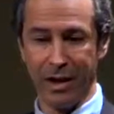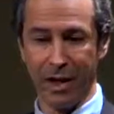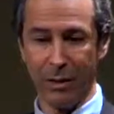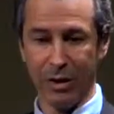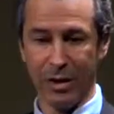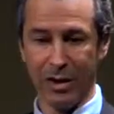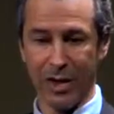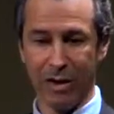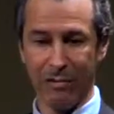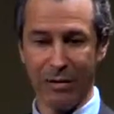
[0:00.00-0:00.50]
I
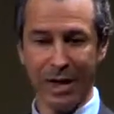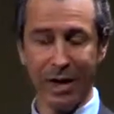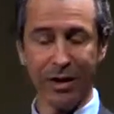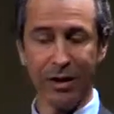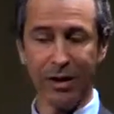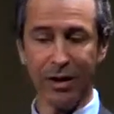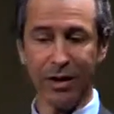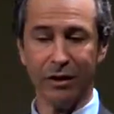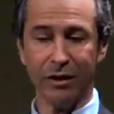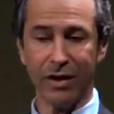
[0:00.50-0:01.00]
was at a
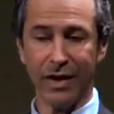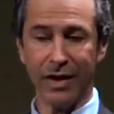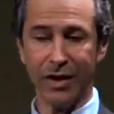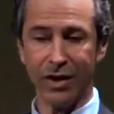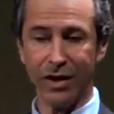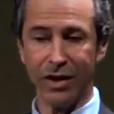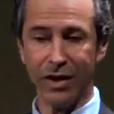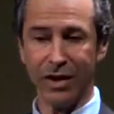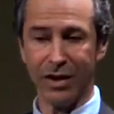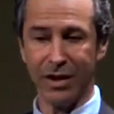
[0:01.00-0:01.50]
medical
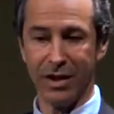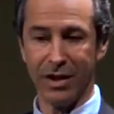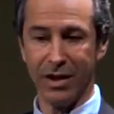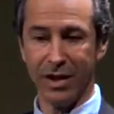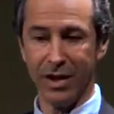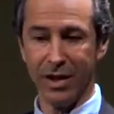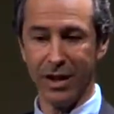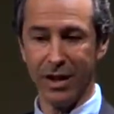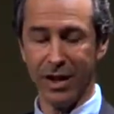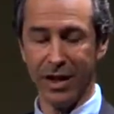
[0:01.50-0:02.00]
convention,
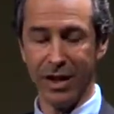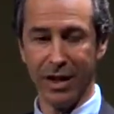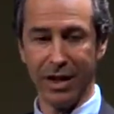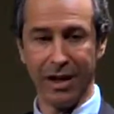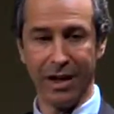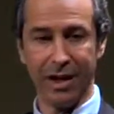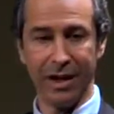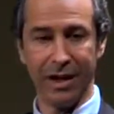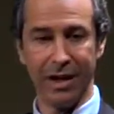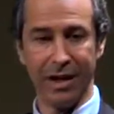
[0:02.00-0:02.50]

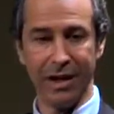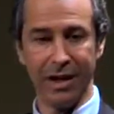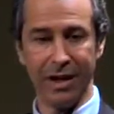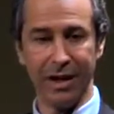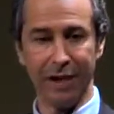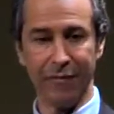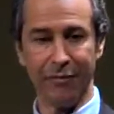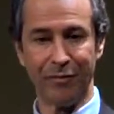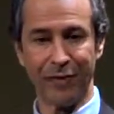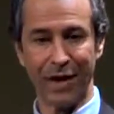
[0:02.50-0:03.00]
and
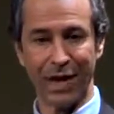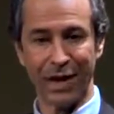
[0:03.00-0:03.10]
uh,